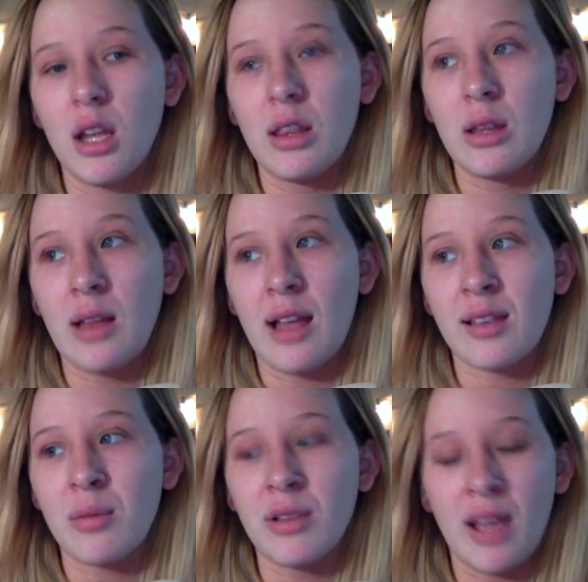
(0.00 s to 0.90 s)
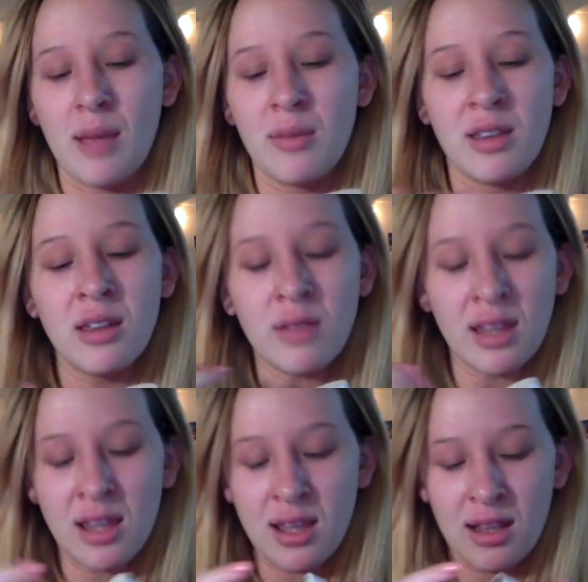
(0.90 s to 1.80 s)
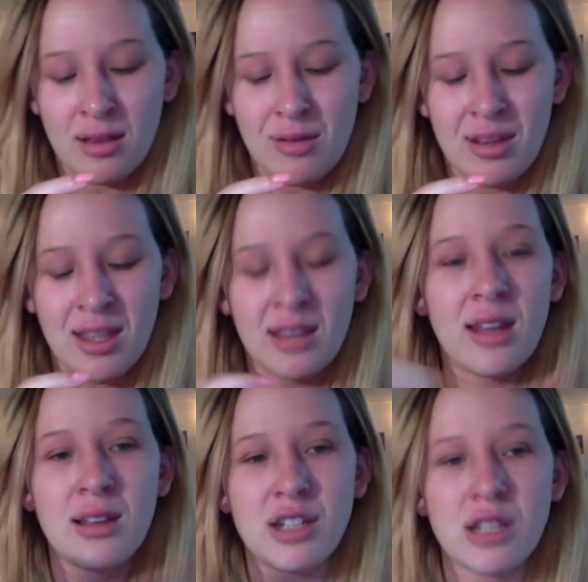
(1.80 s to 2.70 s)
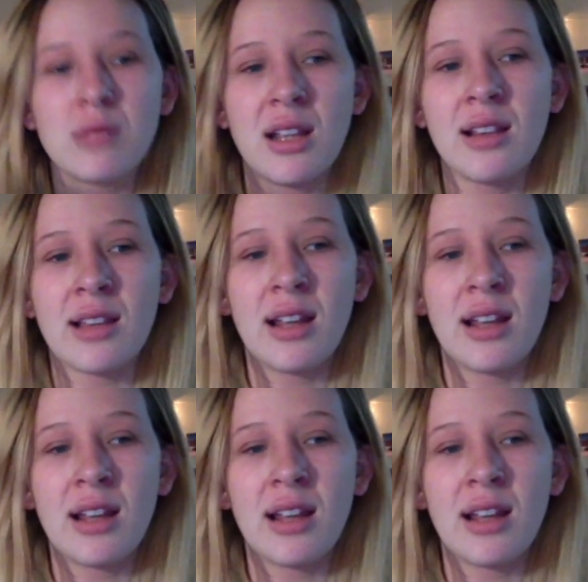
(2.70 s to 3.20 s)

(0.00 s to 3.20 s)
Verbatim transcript: the last couple times using it. So I think that it just means that